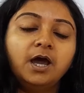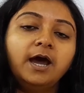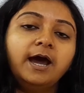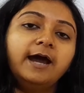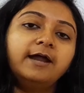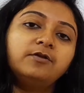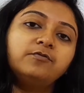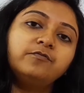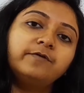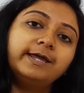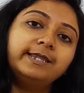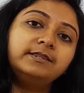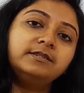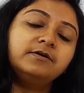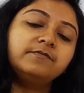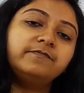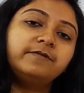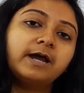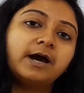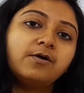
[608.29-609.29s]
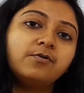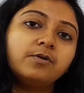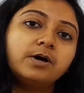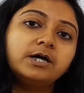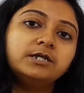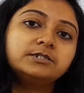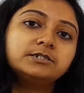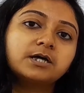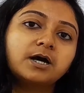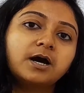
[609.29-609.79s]
and when the
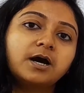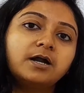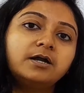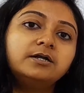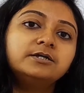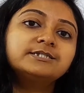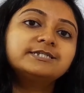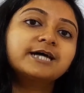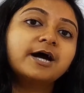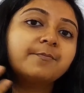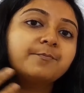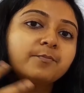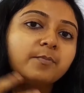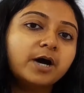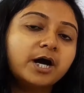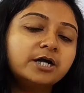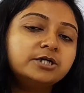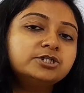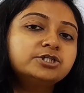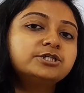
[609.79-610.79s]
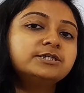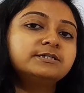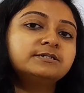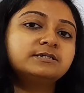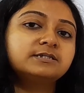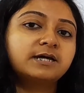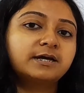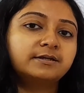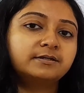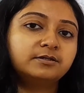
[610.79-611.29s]
flowers are submerged
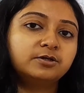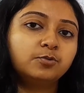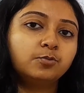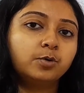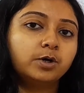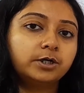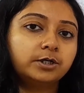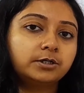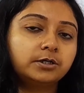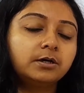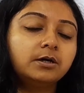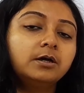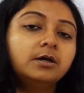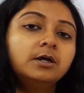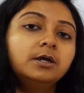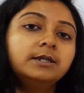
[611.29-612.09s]
inside the water,